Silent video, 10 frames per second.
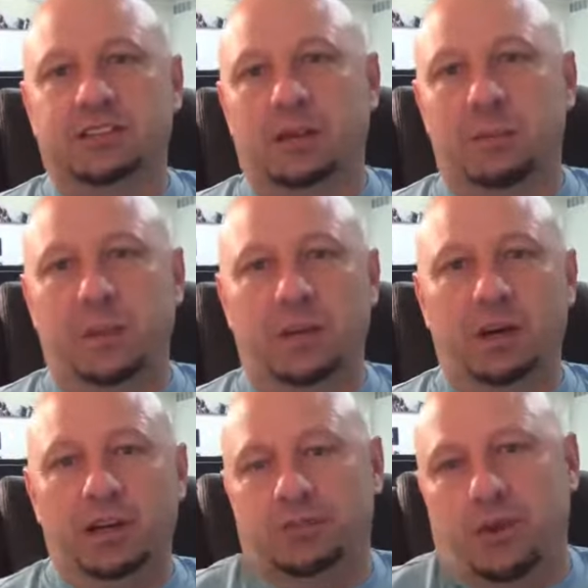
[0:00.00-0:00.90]
Some people
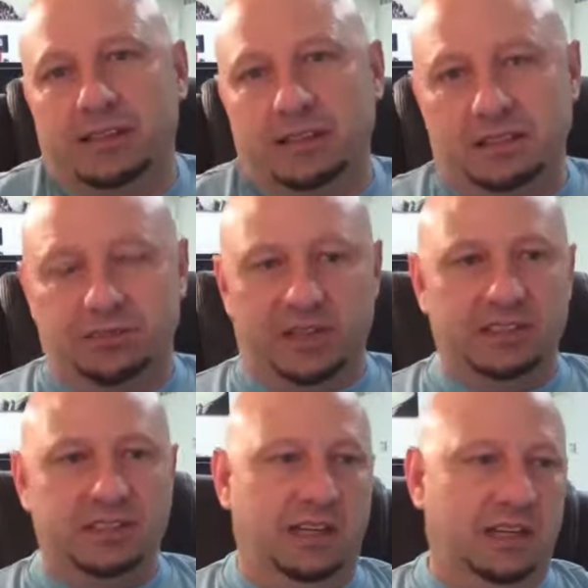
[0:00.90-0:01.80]
are attracted to
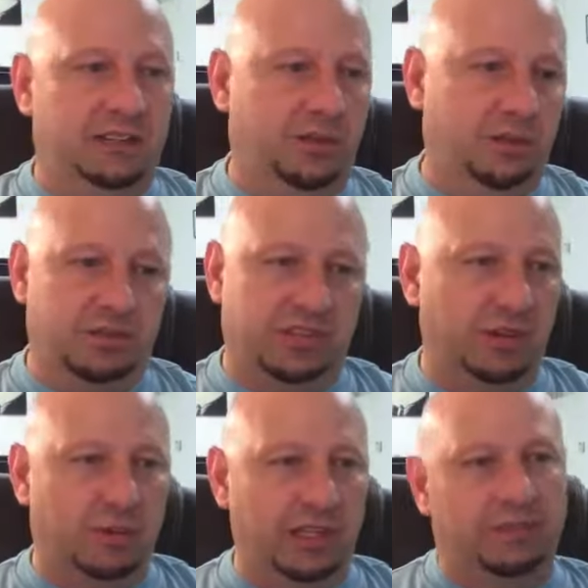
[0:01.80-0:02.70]
face tattoos. You
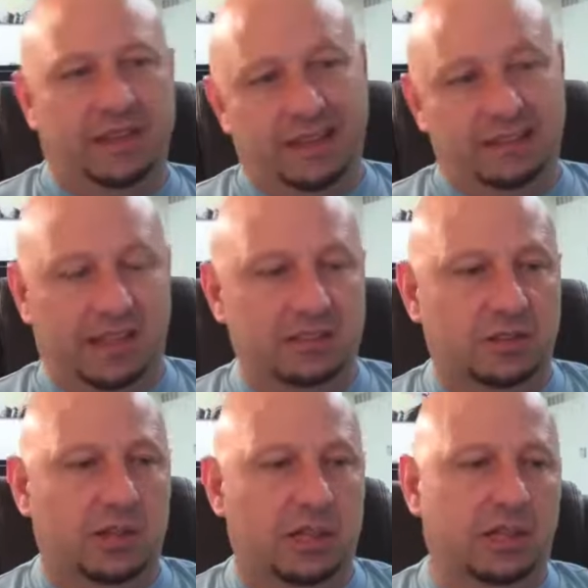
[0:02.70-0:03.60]
know what? That that's
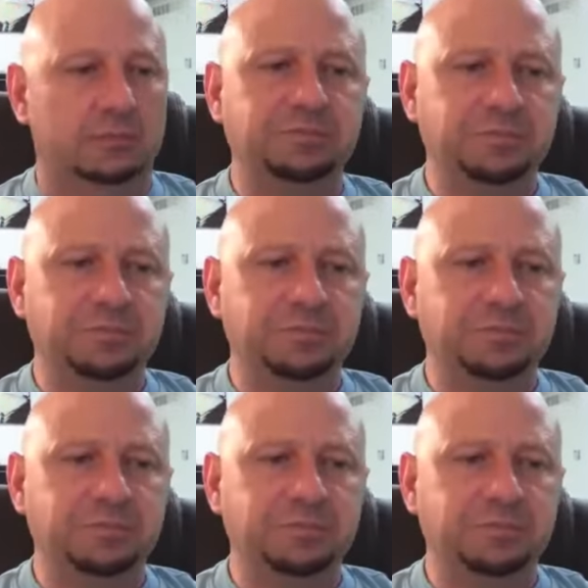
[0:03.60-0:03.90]
okay.